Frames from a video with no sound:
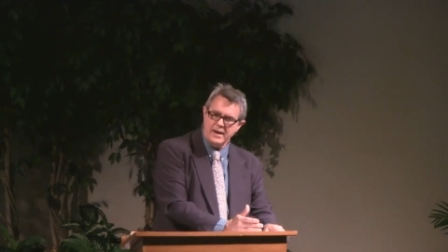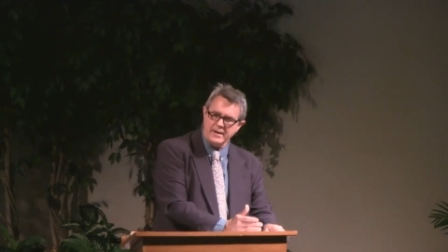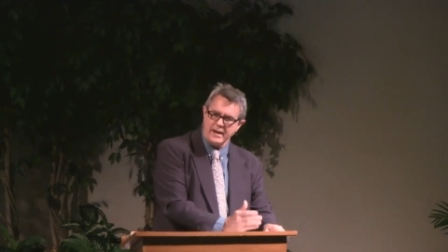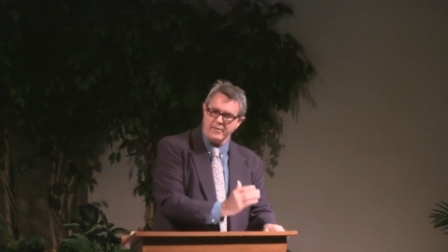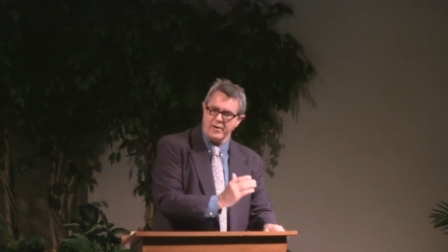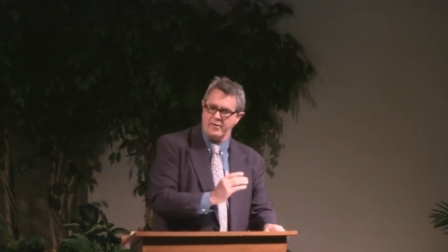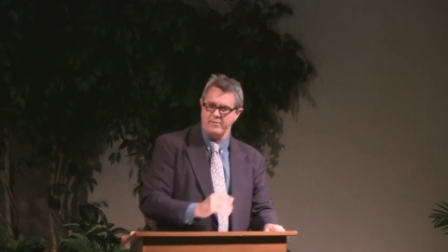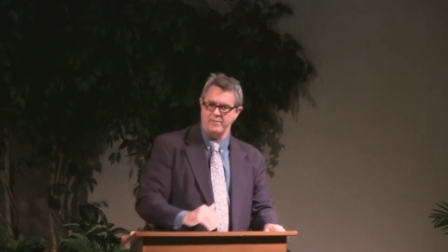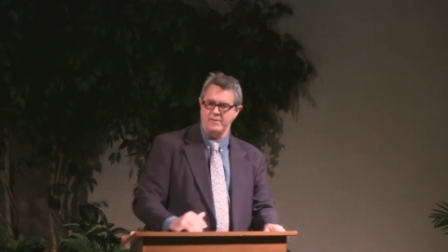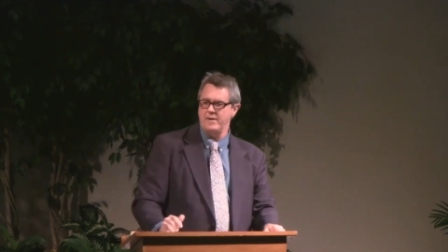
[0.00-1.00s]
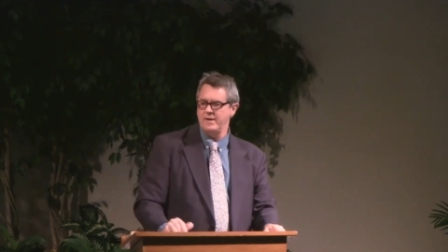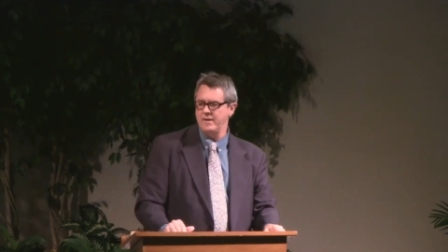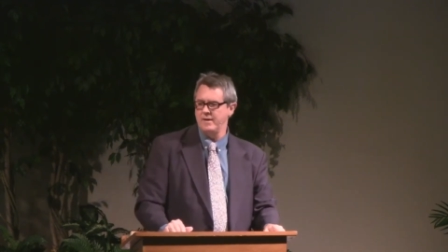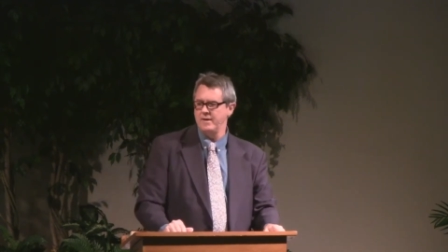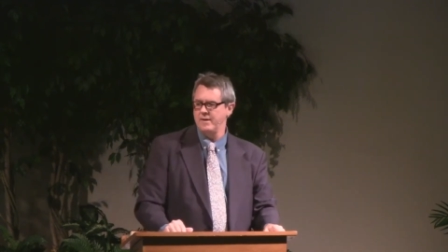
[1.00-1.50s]
Nero.
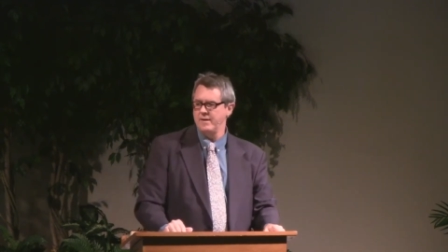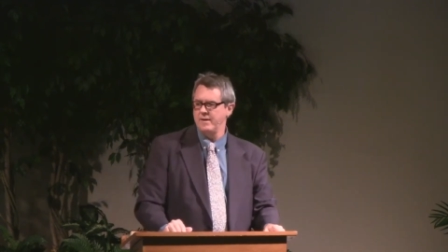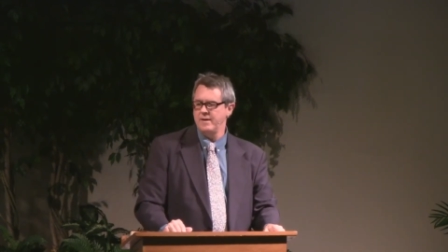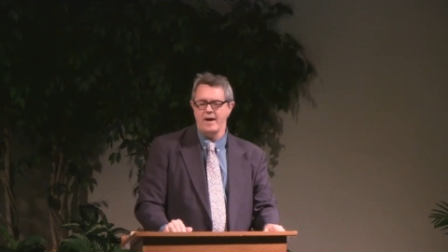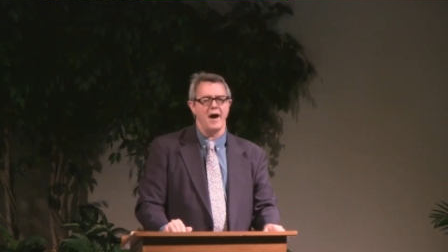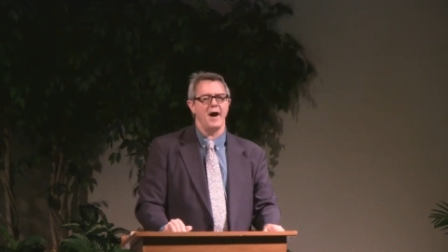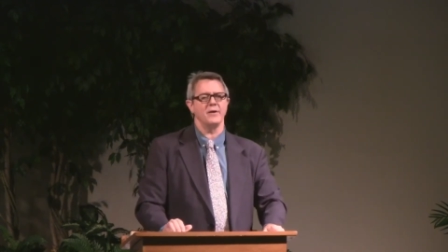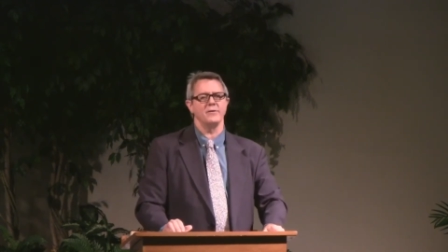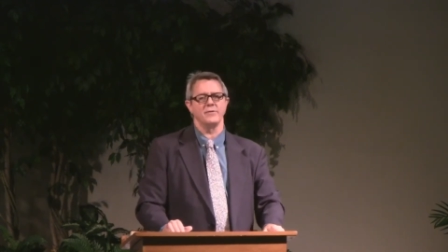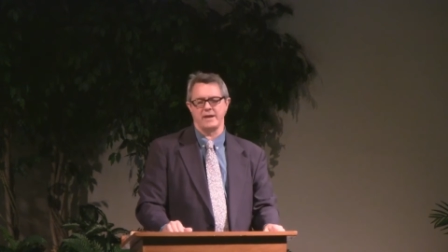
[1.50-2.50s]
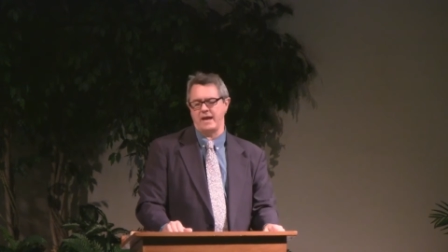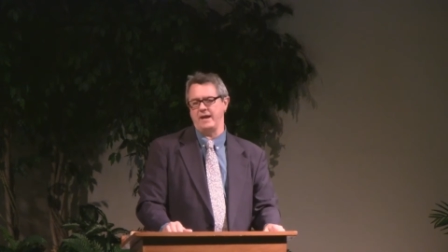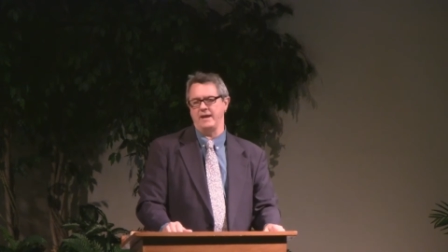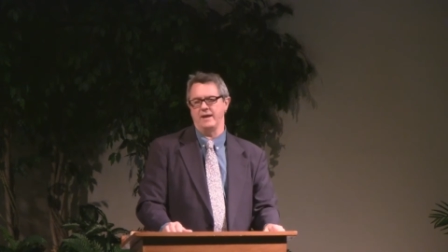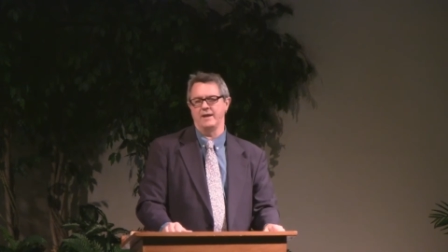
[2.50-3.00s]
Honor the
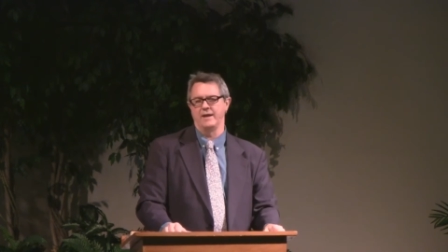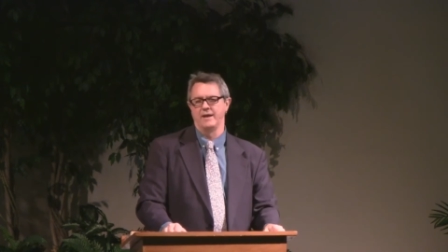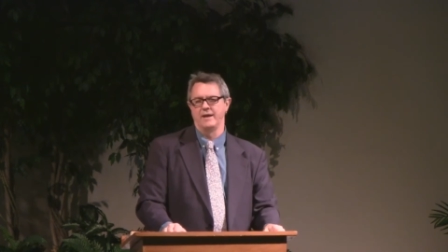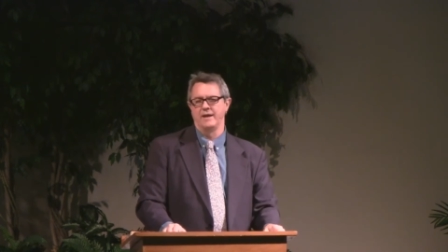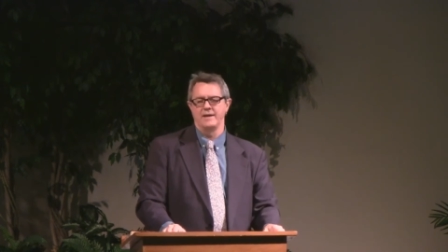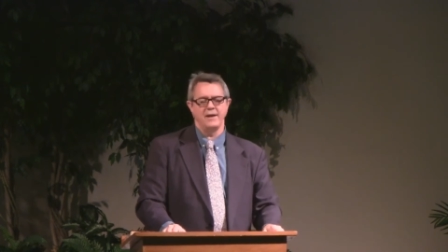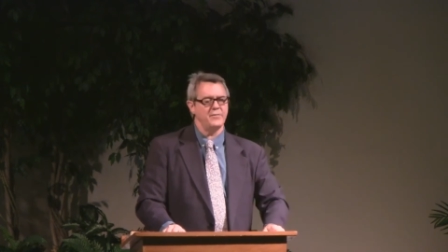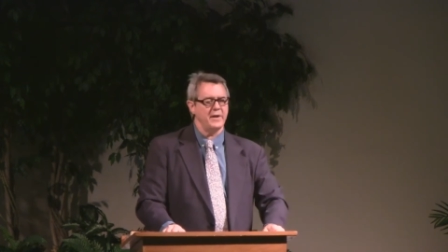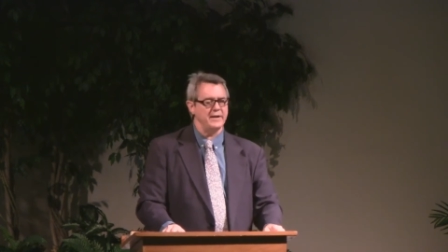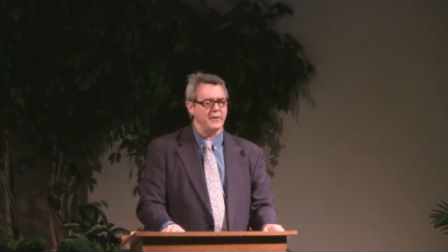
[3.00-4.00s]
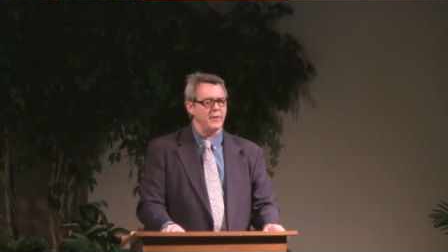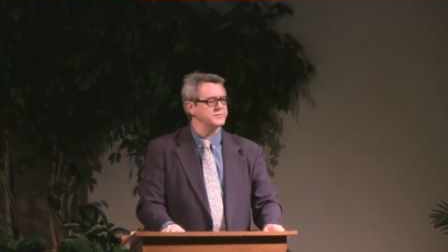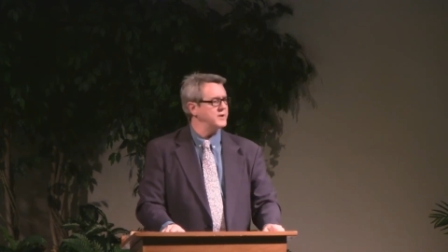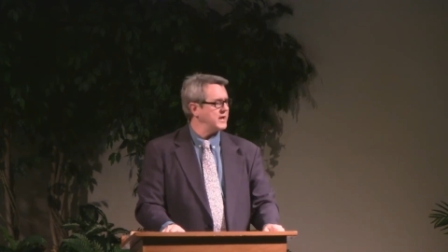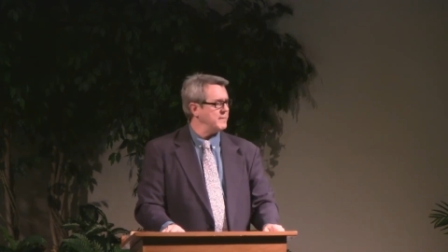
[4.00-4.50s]
king. Do you think
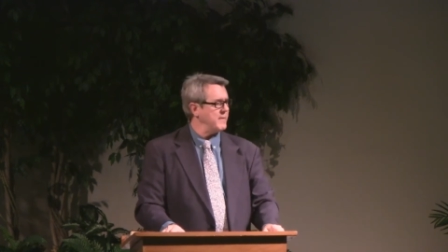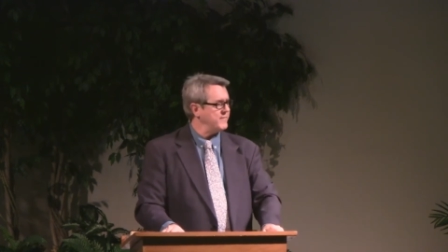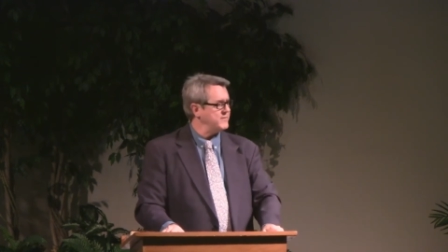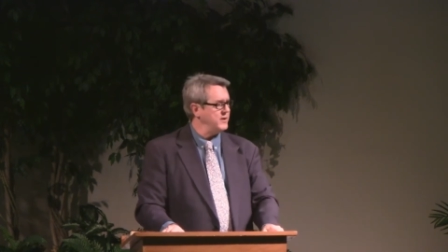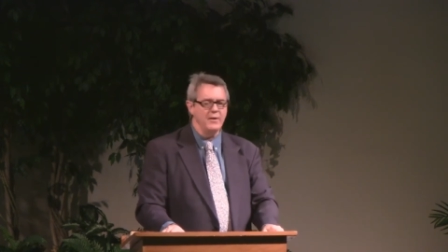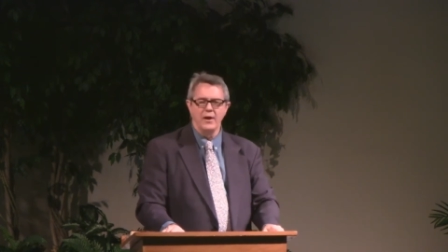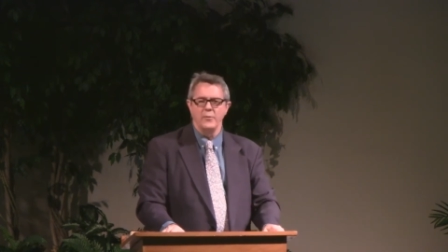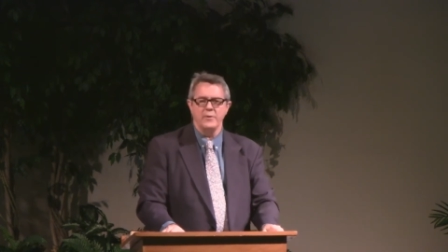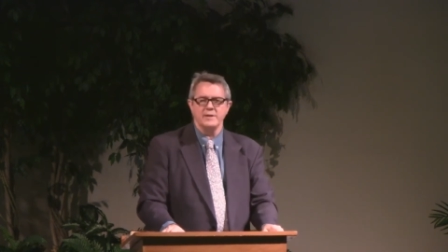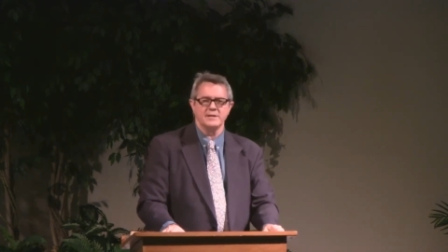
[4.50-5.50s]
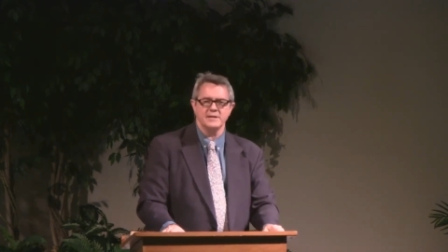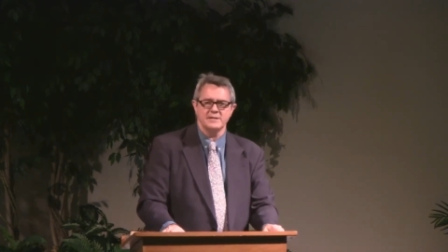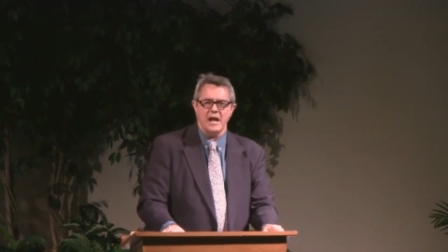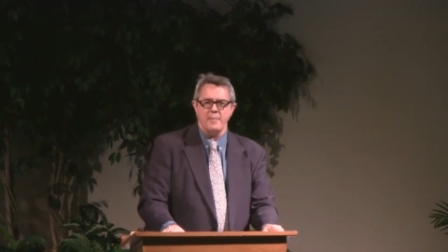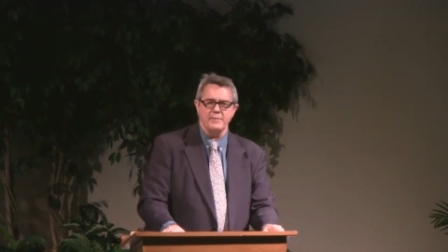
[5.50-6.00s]
Nero's going to come after you with his
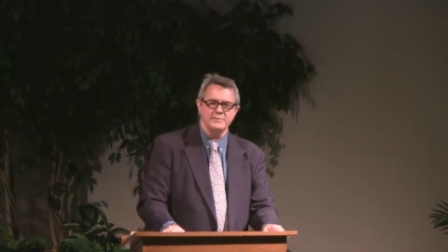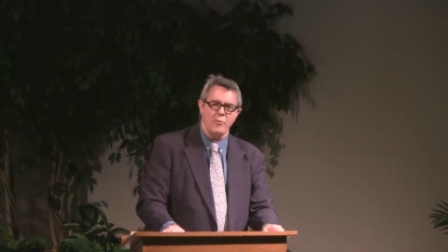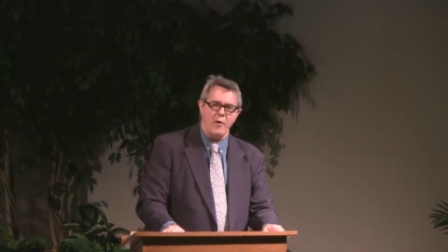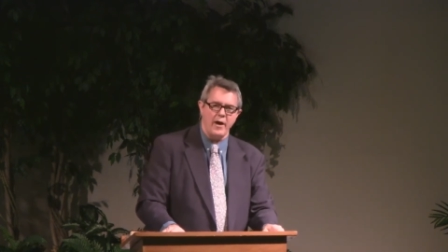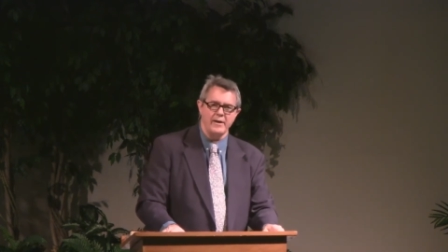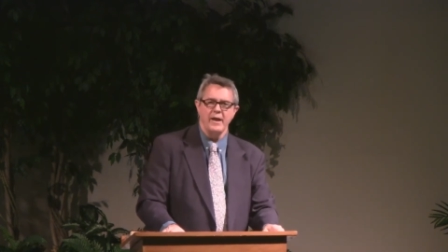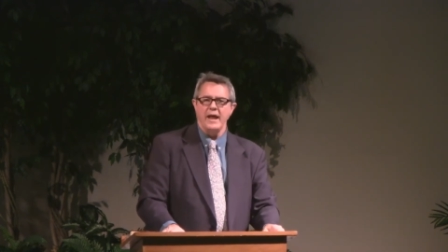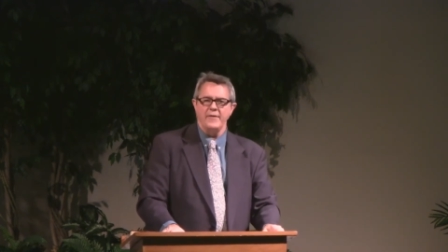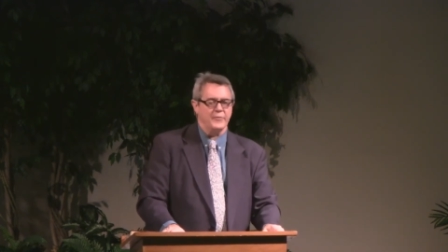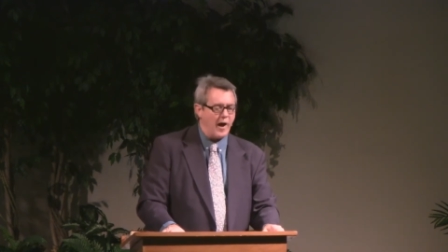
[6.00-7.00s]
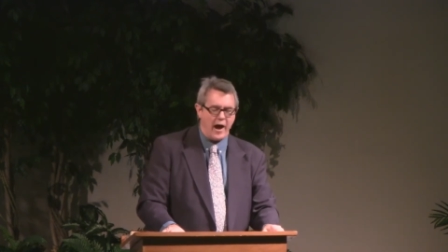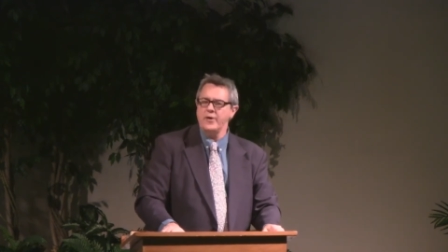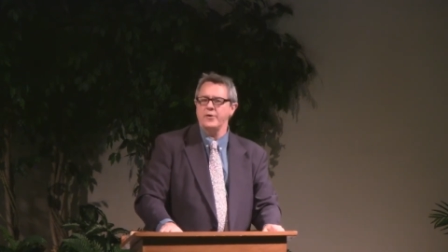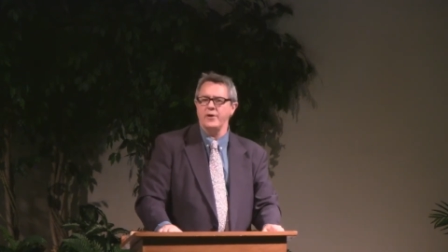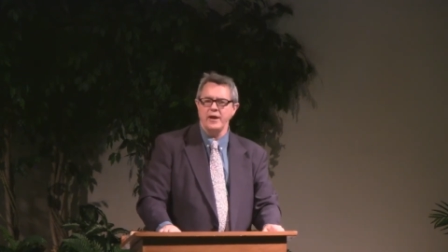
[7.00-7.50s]
Gestapo squad if you're
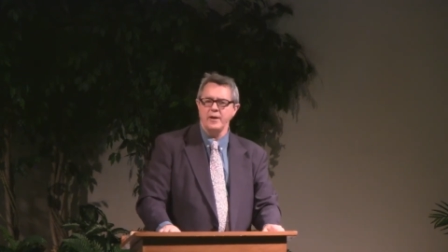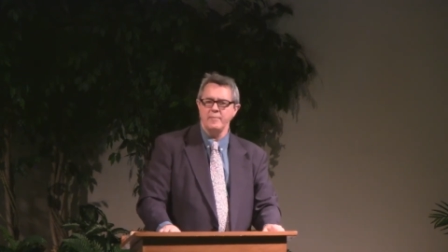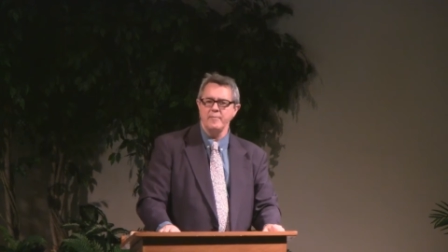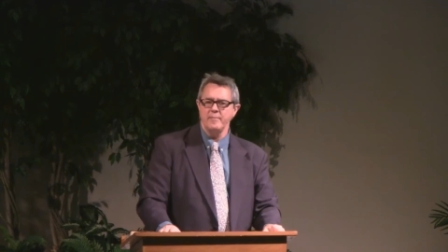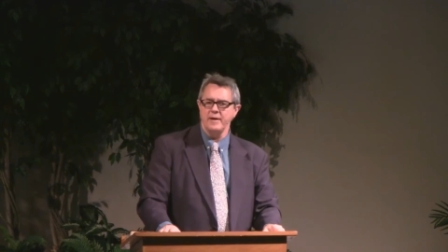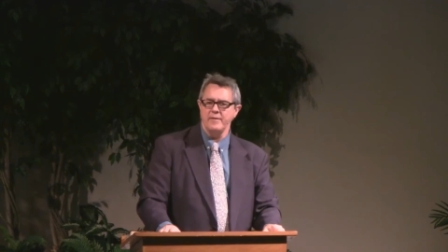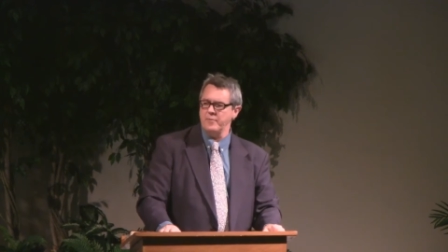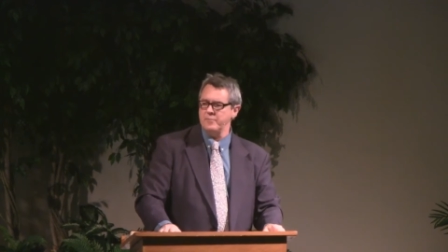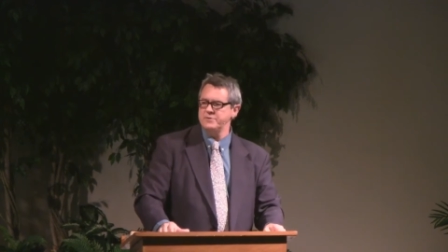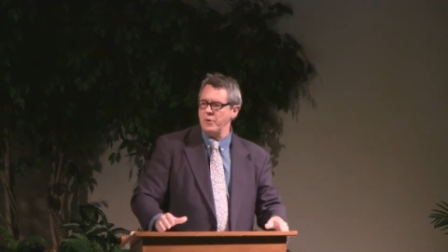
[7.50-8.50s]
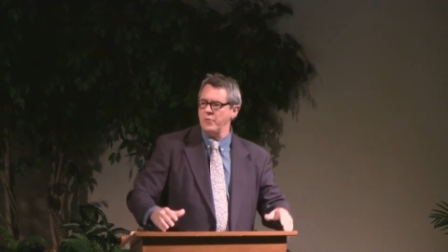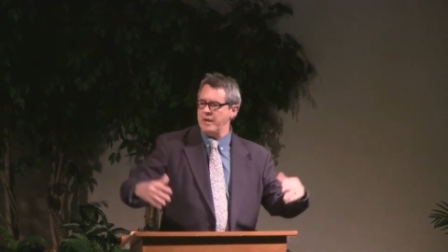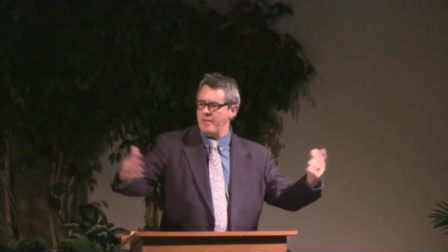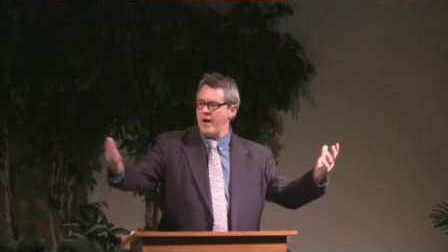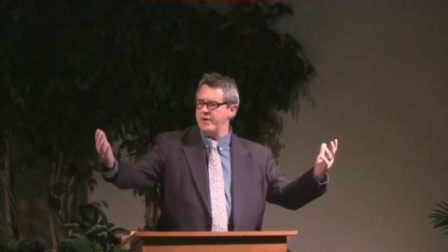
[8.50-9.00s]
honoring him, if you're showing
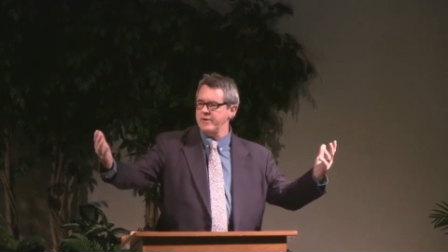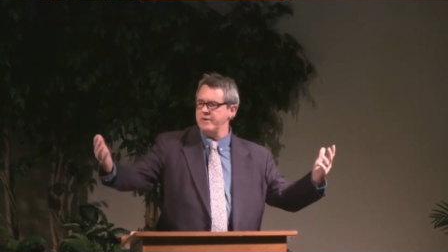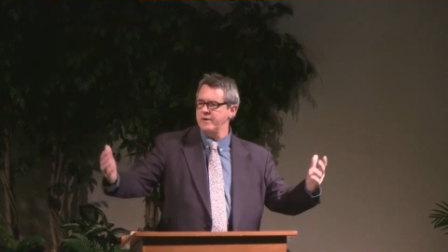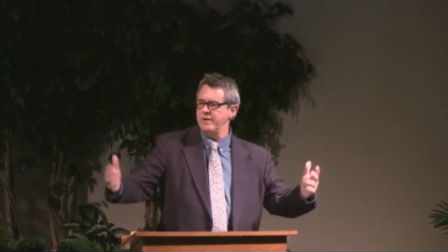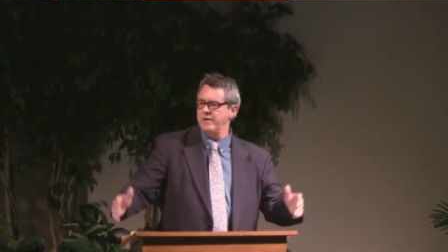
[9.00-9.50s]
him honor?